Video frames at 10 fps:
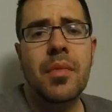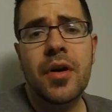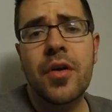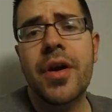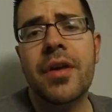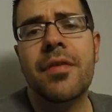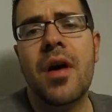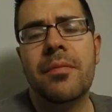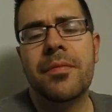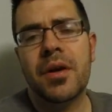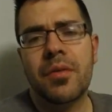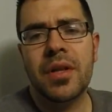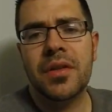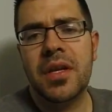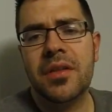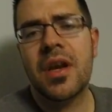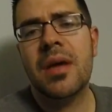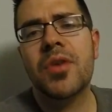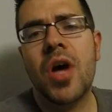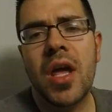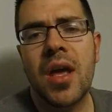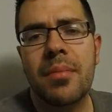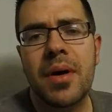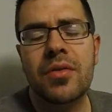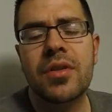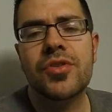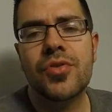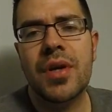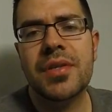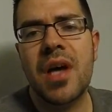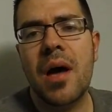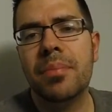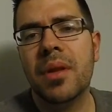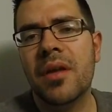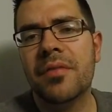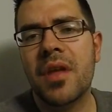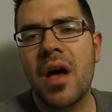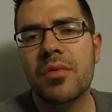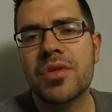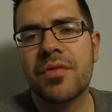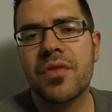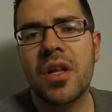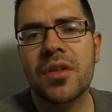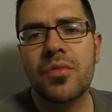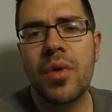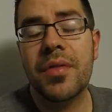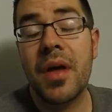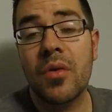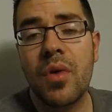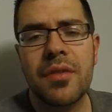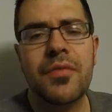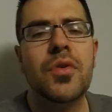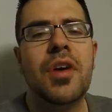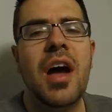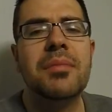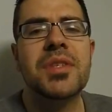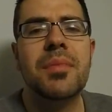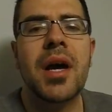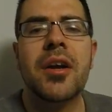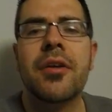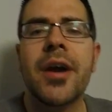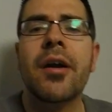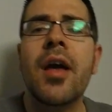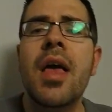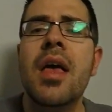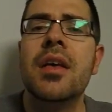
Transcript: Marko here from Fair Realty. Today I'm talking about truss uplift, which I've dealt with quite a few times in my career.